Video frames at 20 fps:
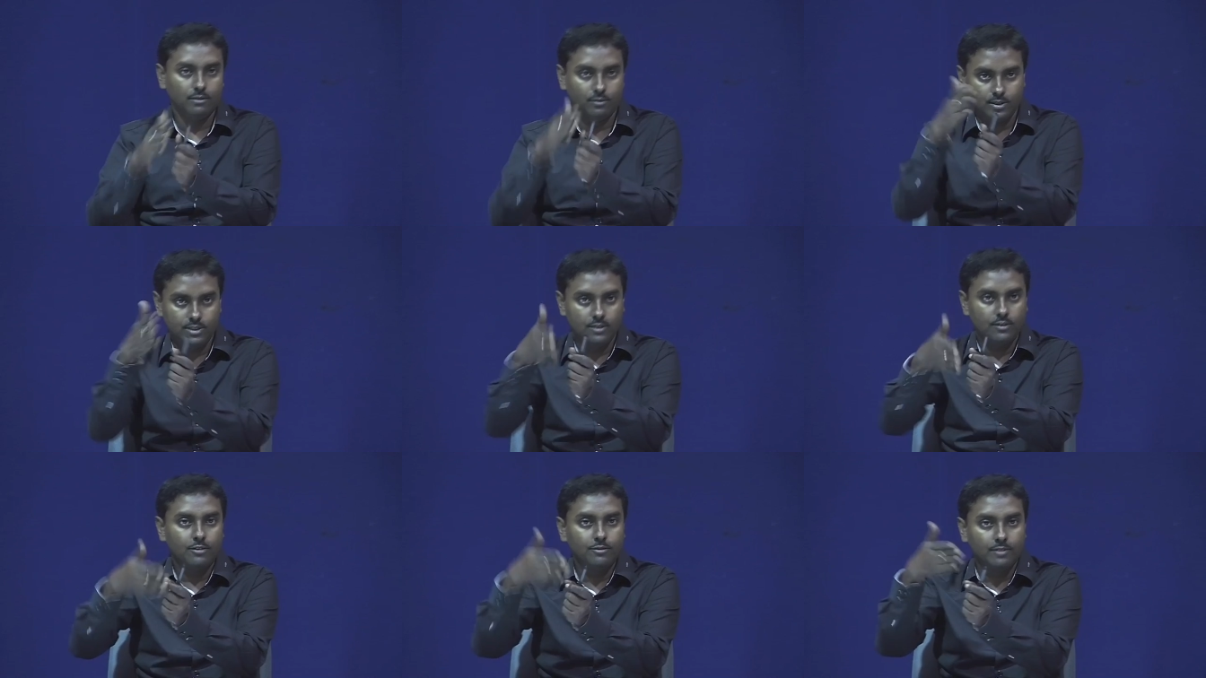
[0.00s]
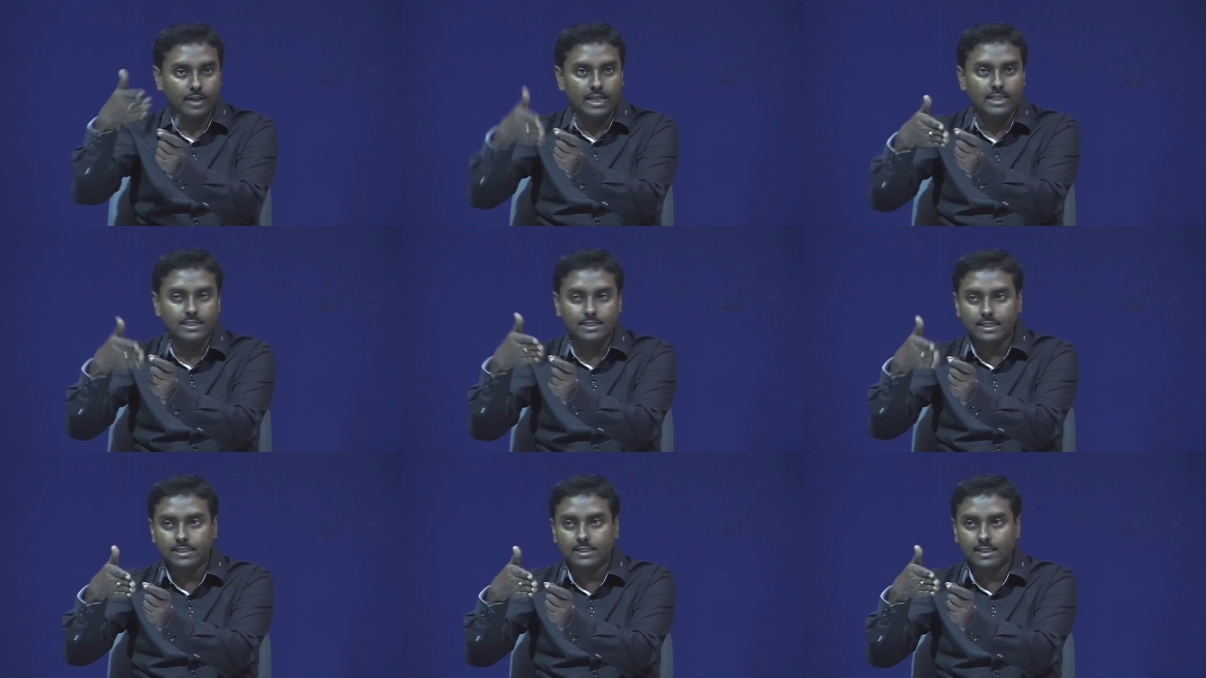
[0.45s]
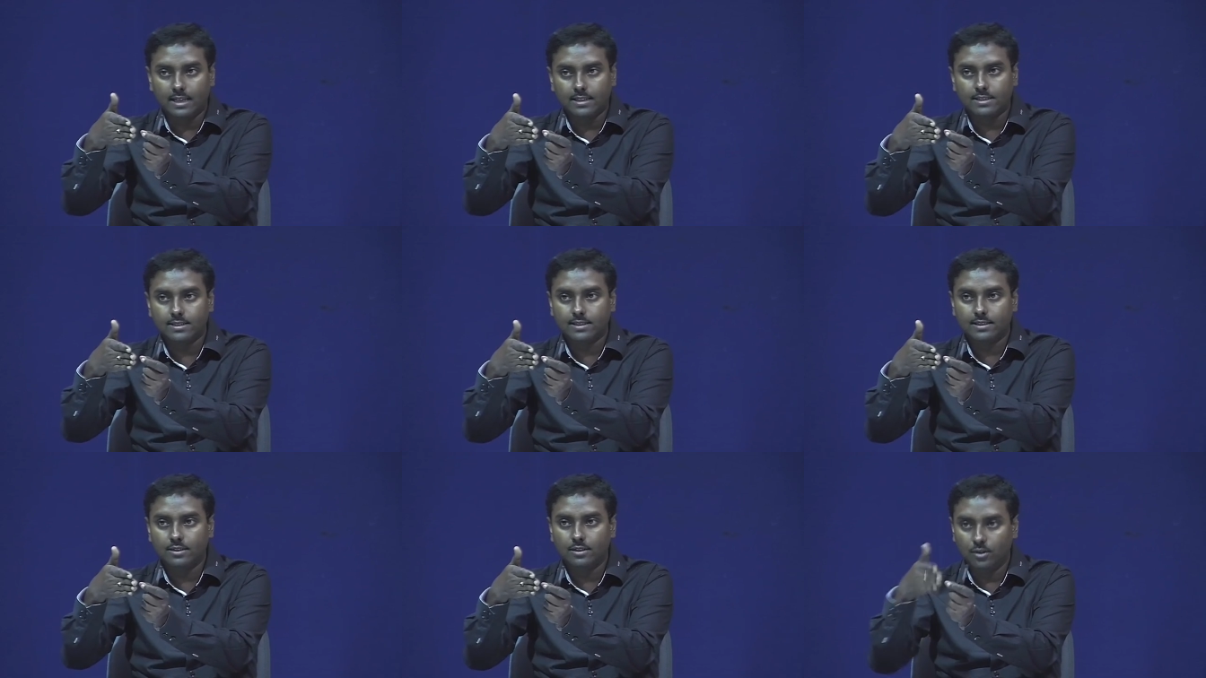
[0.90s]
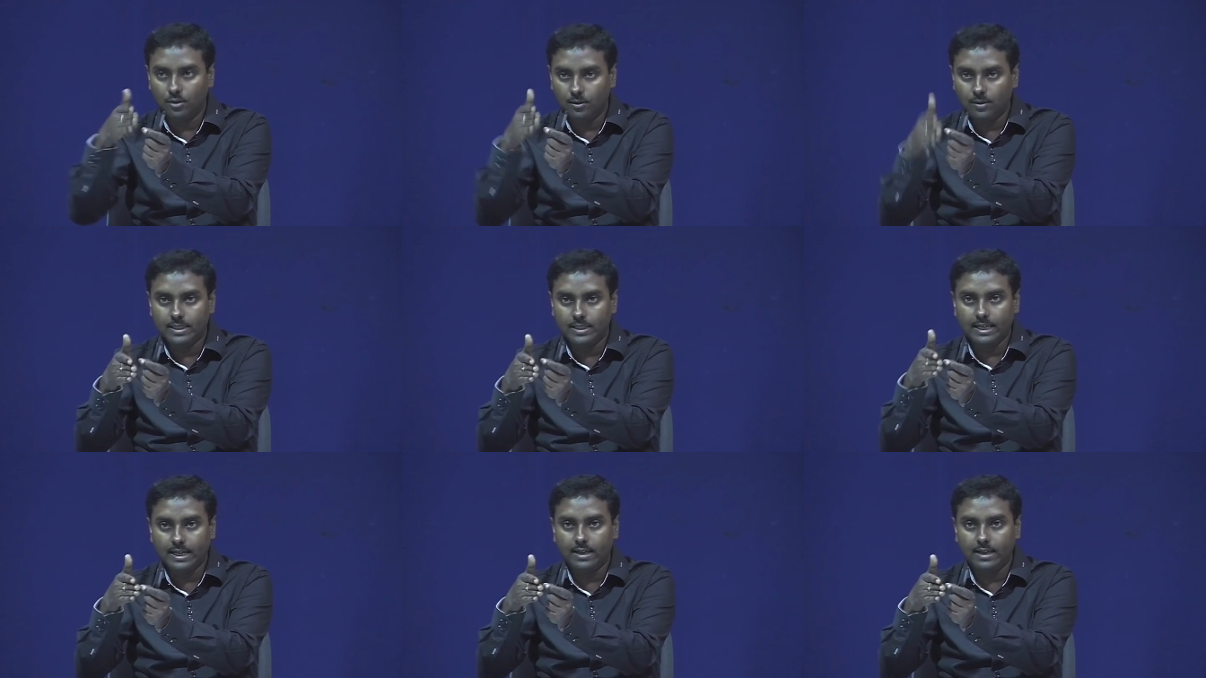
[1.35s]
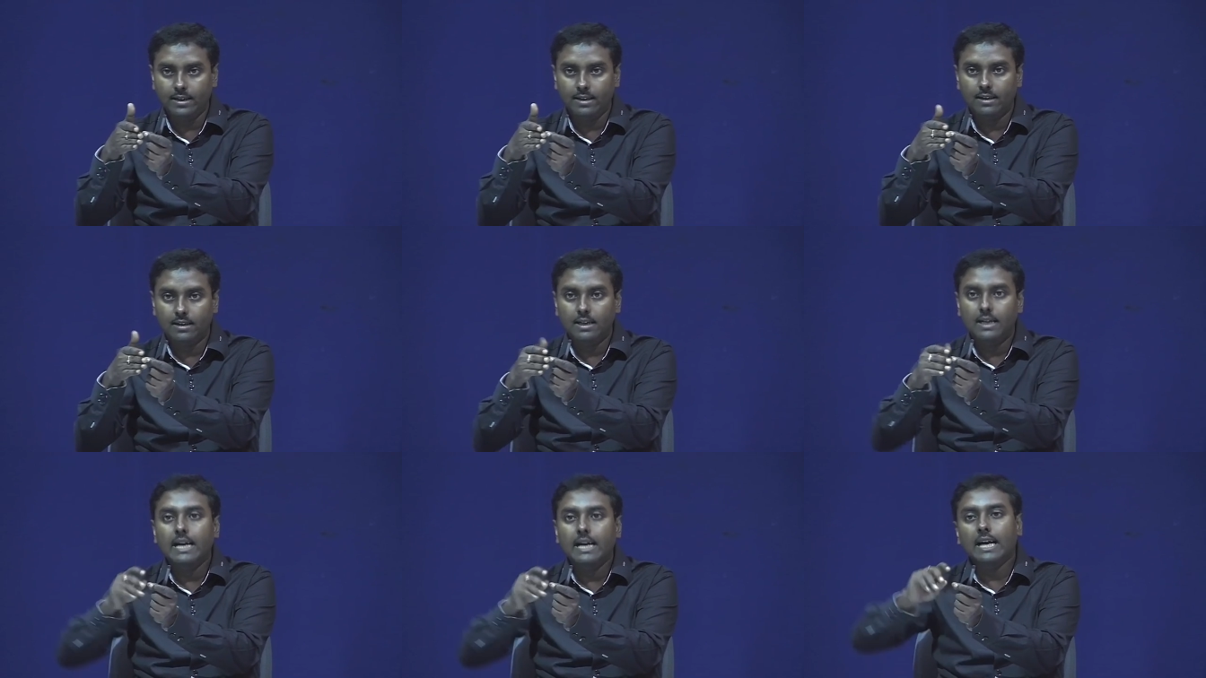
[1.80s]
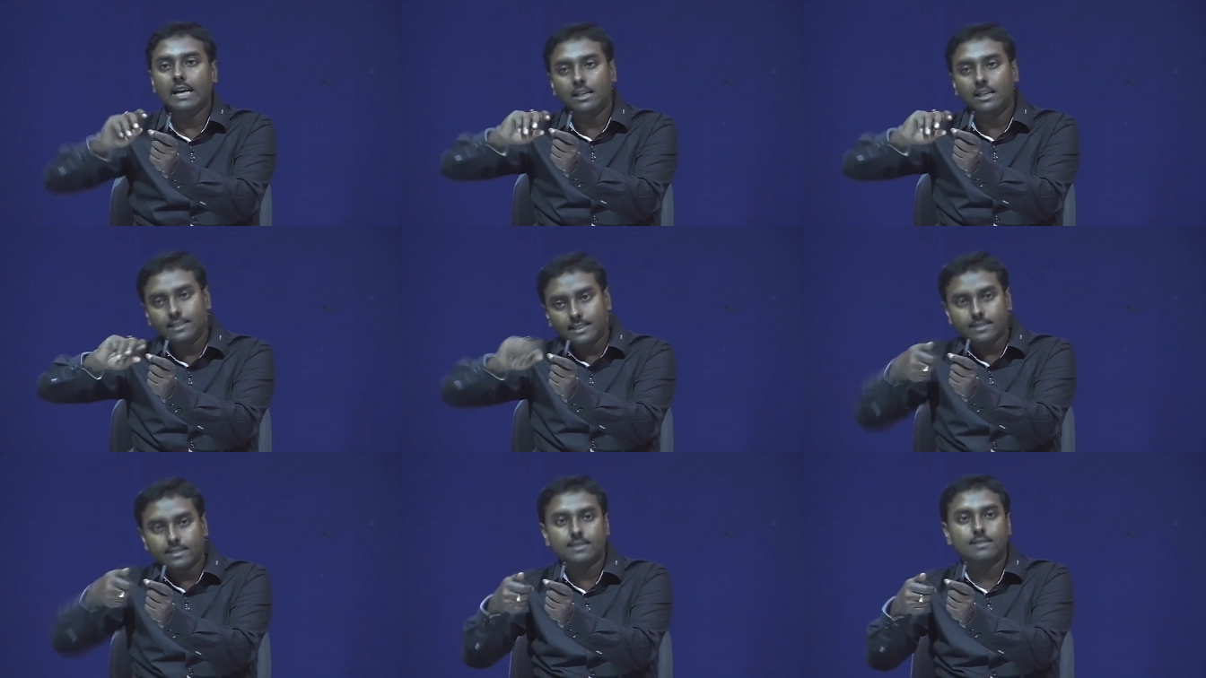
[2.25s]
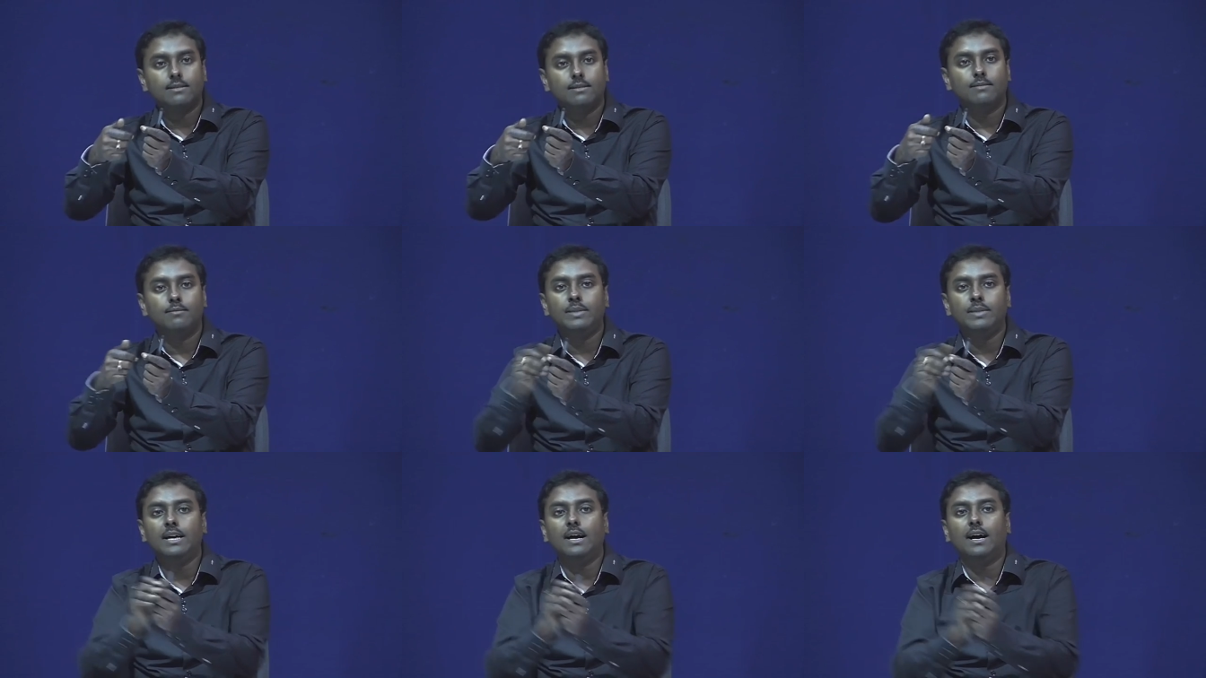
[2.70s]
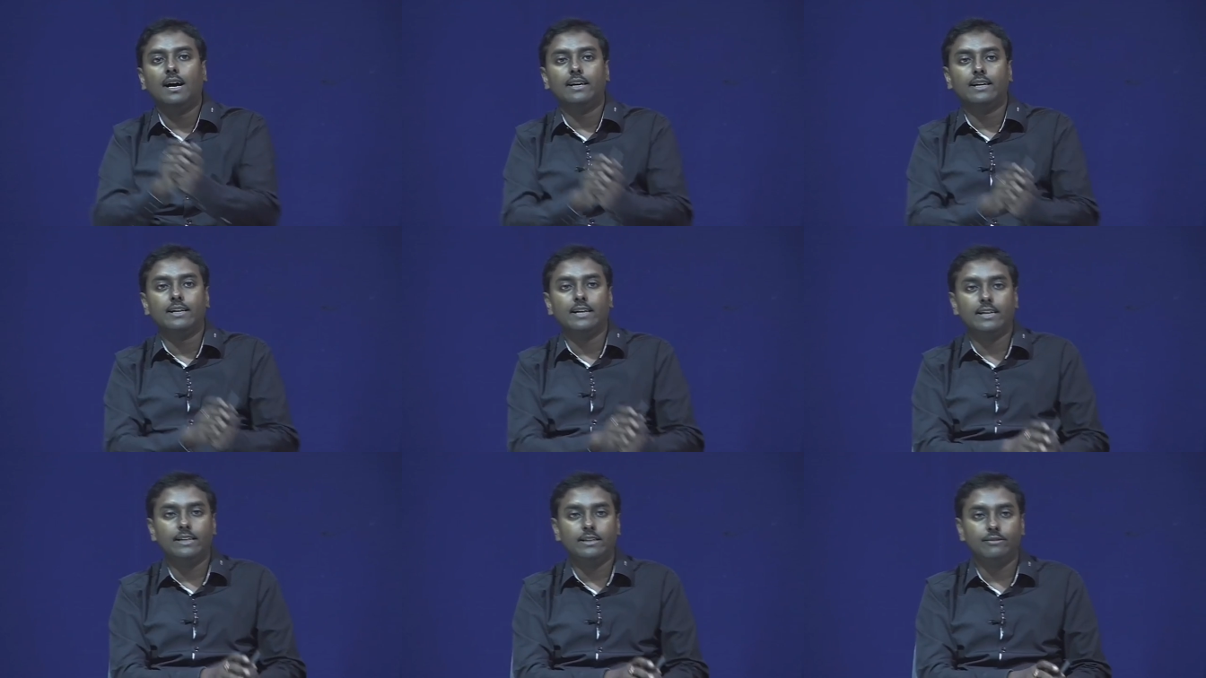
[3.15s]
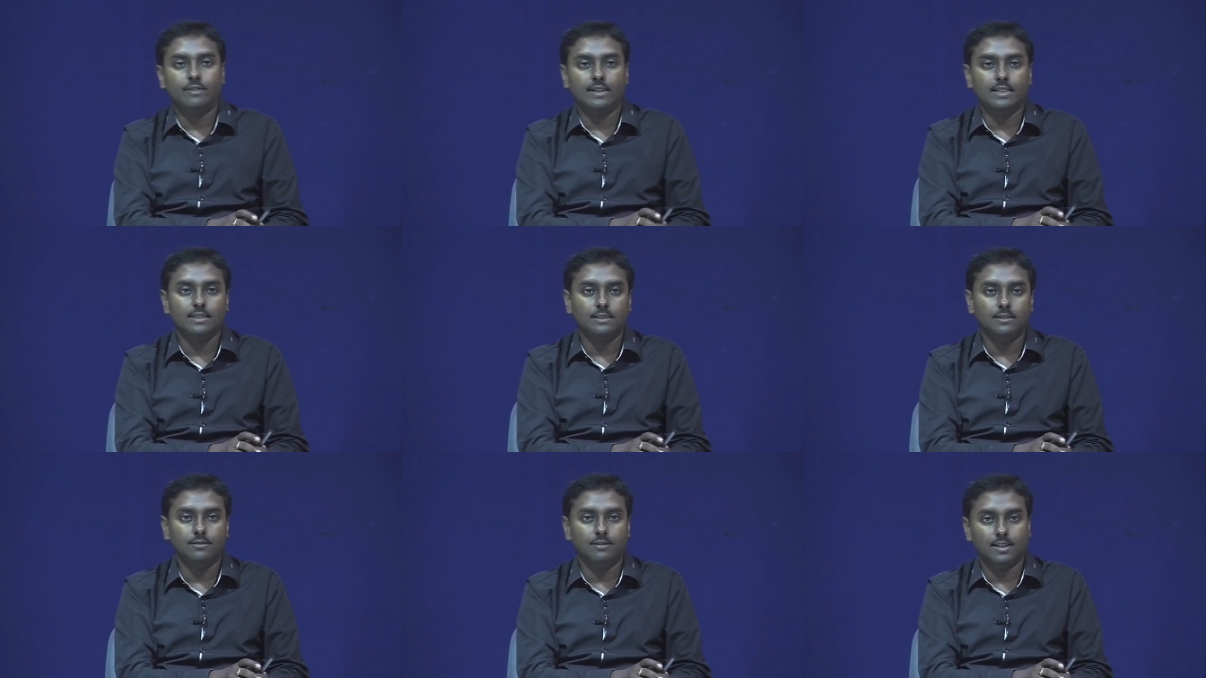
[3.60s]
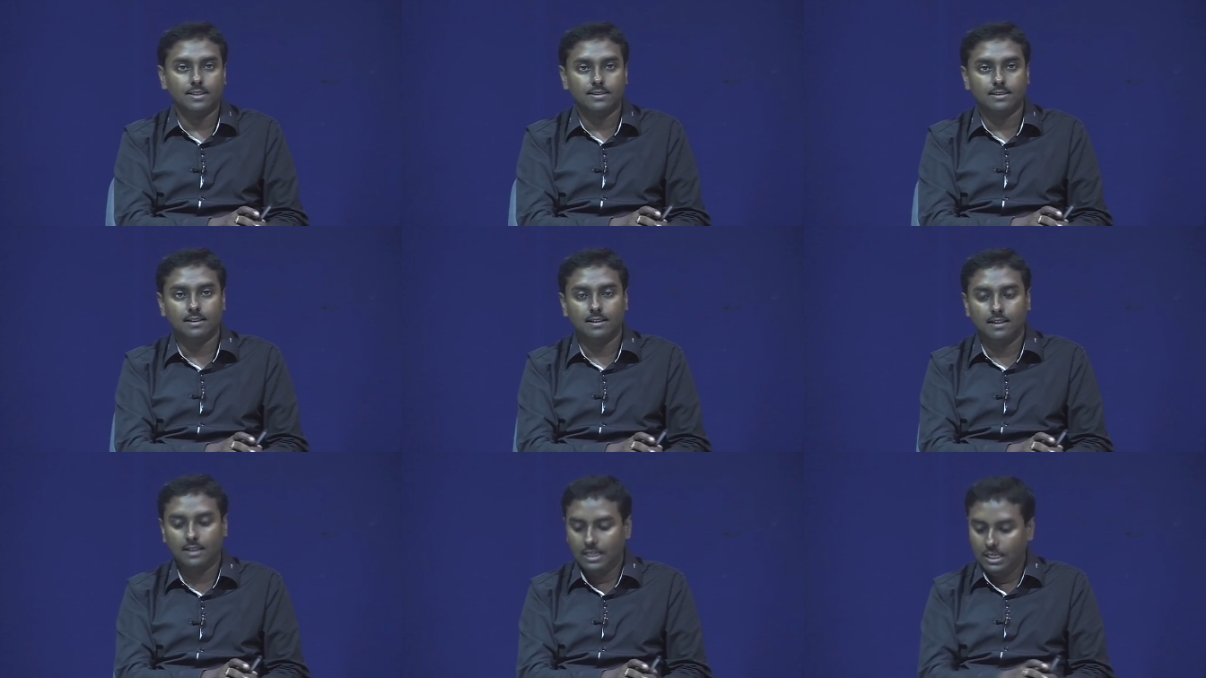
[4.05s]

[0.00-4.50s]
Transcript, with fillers: whichever phase it cuts over there it will just be a 180 phase reversal.